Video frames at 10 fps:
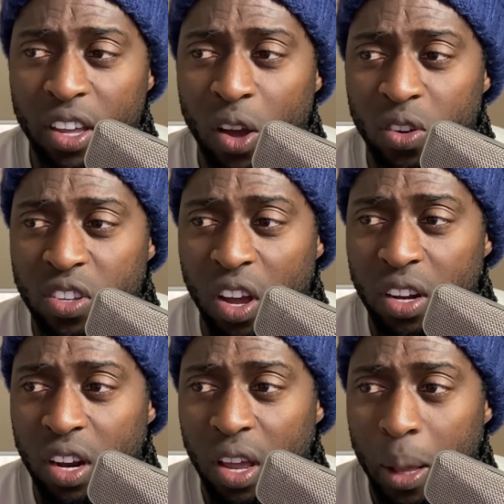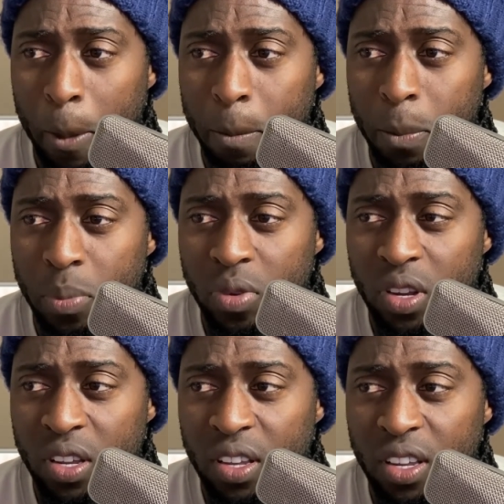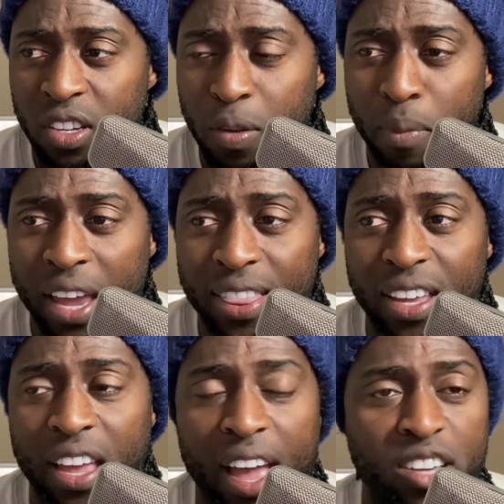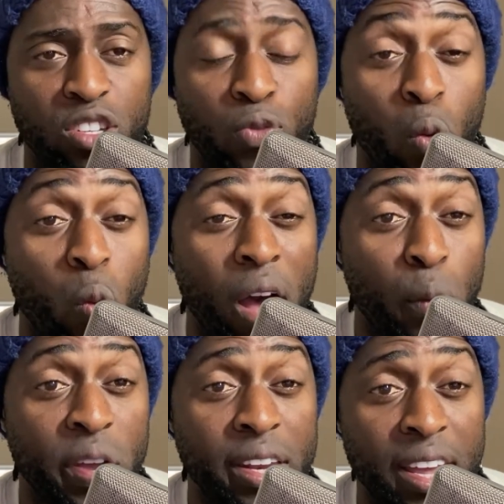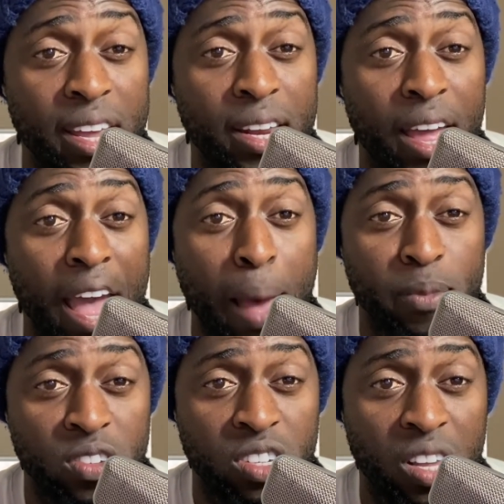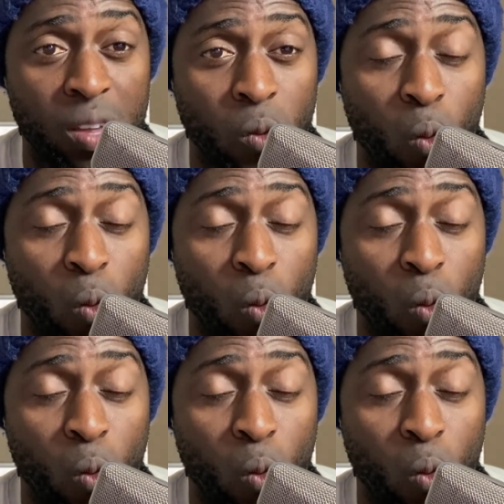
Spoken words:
goes on to make the case for why we need amnesty,